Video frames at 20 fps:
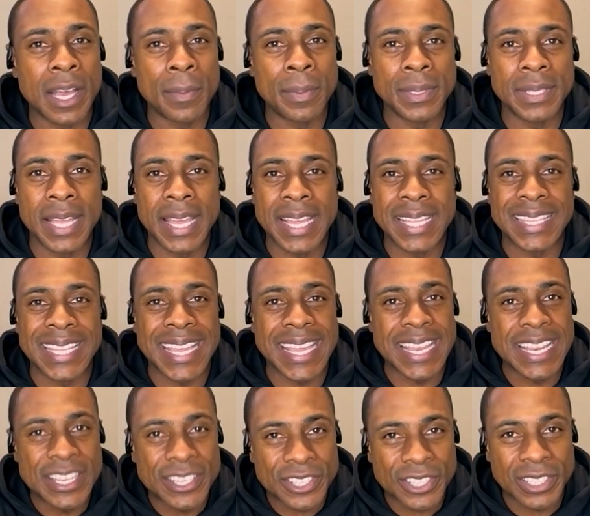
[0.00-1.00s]
Double A in the
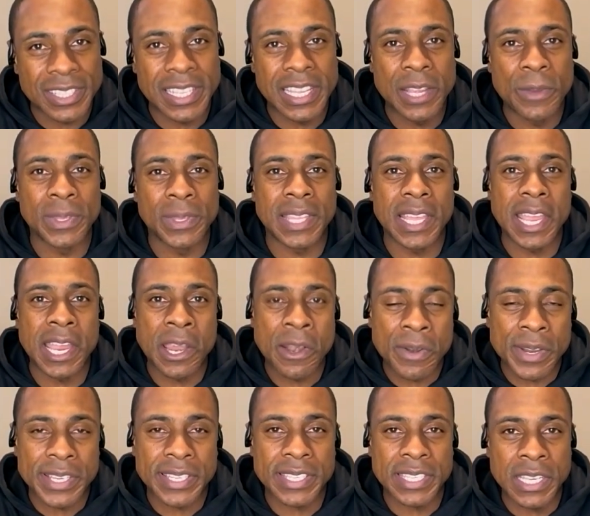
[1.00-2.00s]
Eastern League with the
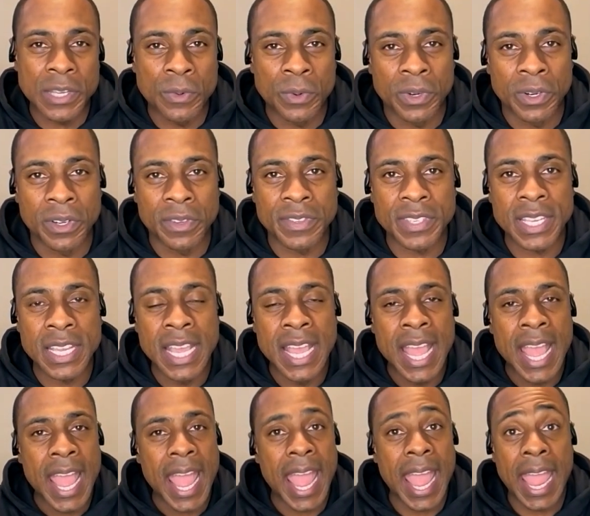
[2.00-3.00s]
Erie Seawolves.
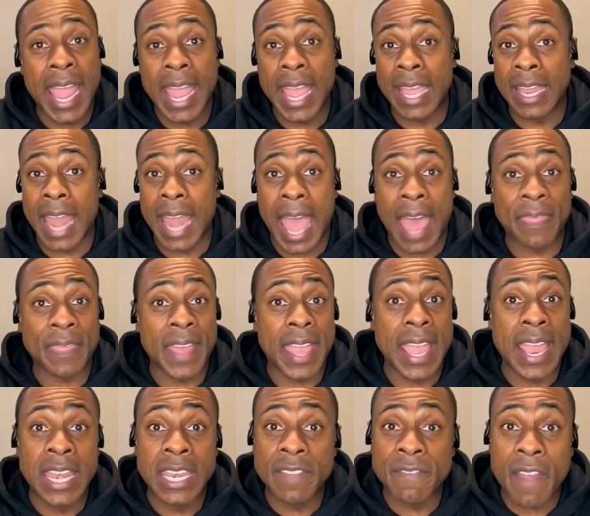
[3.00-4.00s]
And at
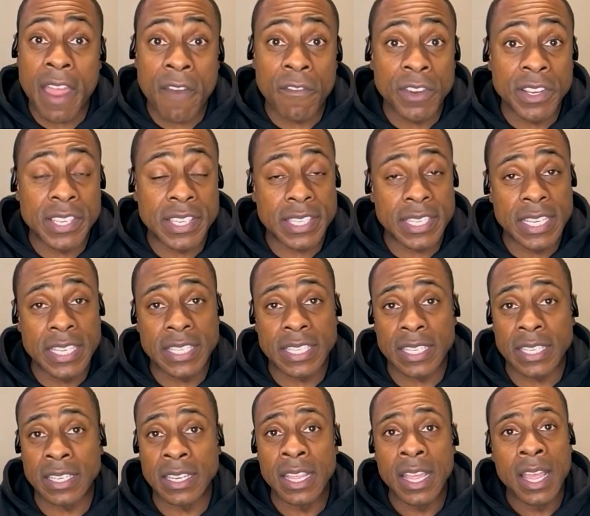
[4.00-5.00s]
the end of every
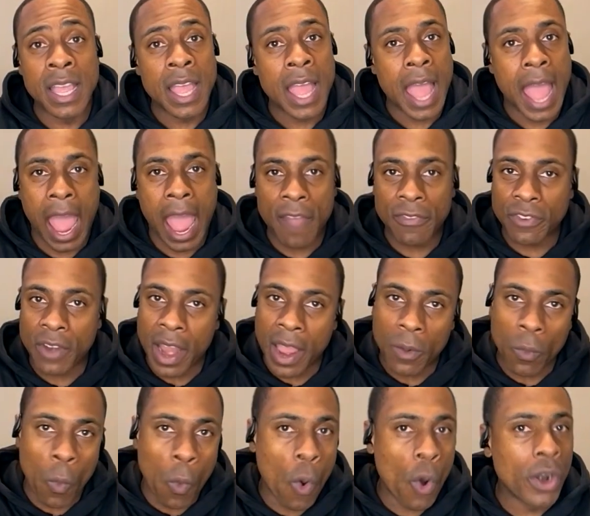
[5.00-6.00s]
season, after I
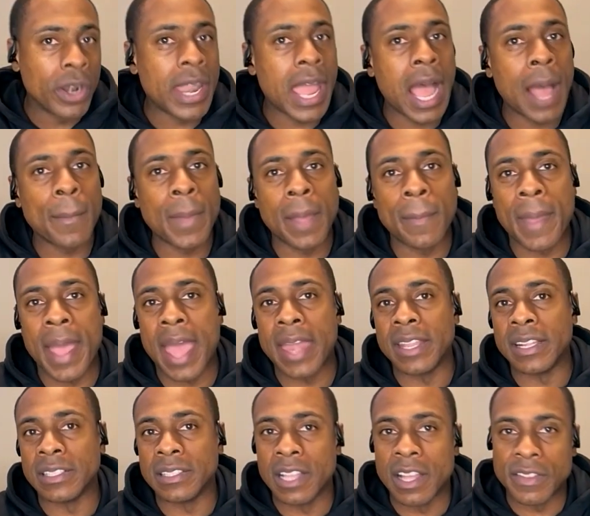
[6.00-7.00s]
had worn down my
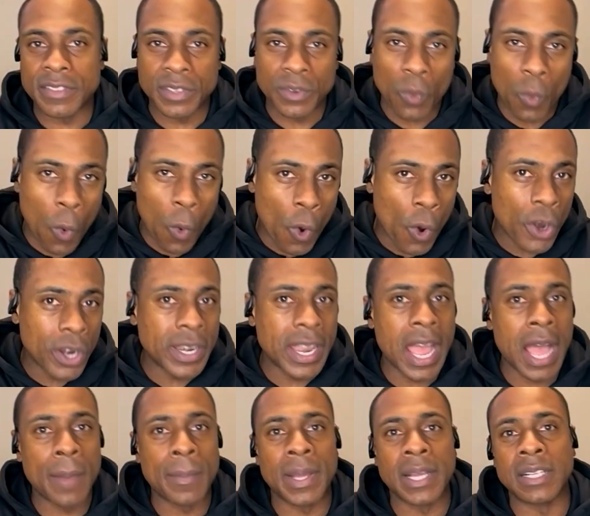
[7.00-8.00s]
batting gloves and worn
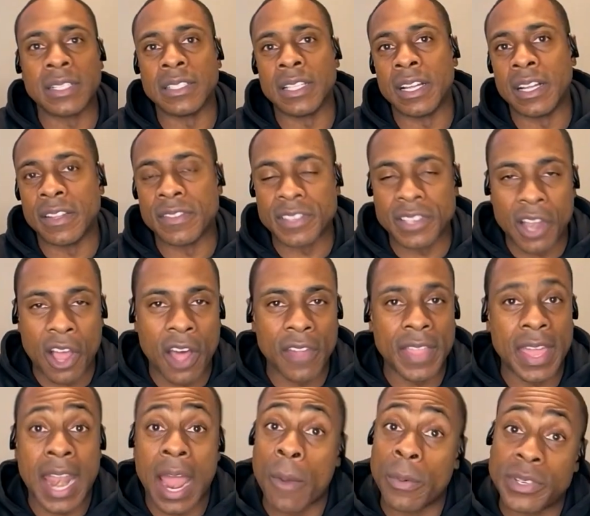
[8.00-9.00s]
down my gloves and
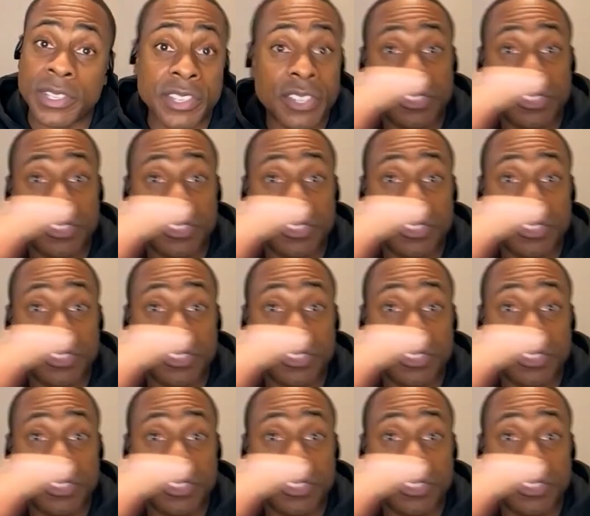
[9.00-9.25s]
all that, I would